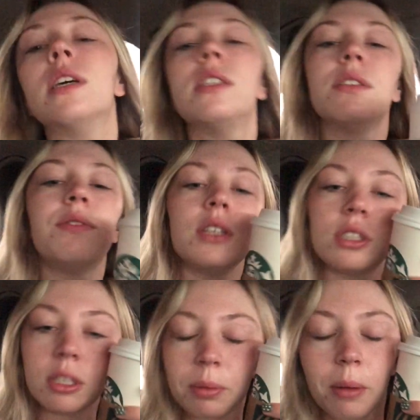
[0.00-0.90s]
It's
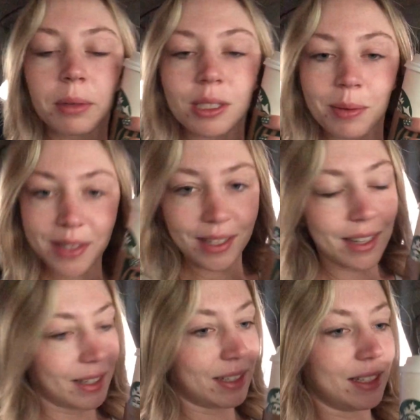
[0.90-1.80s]
officially pumpkin spice
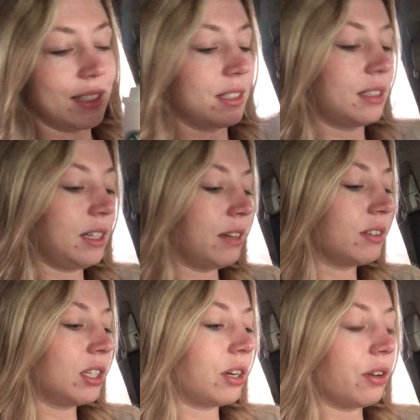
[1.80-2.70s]
latte season,
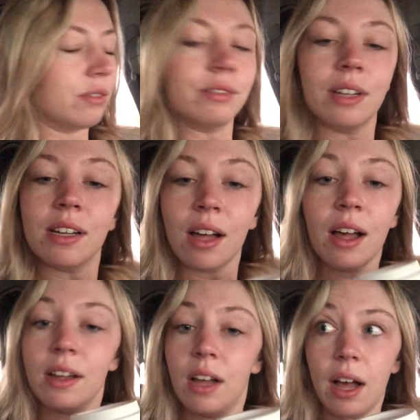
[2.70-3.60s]
even though
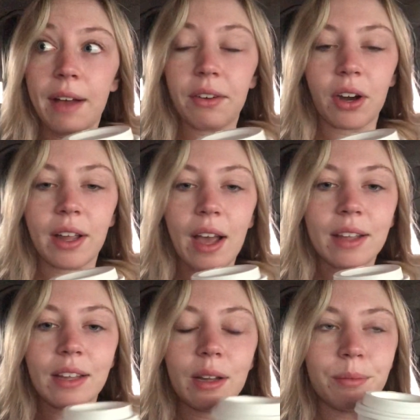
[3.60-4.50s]
I've already
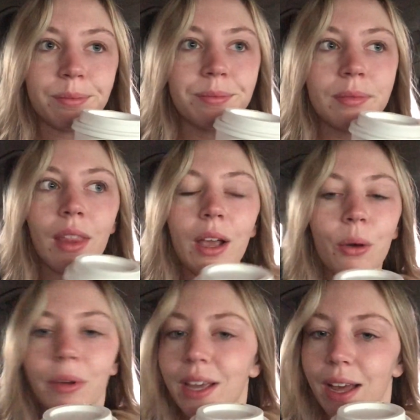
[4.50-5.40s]
had them like
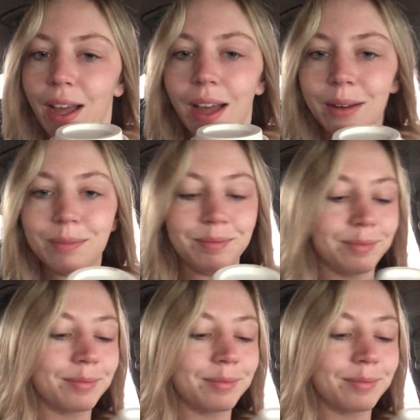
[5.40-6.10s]
a week ahead.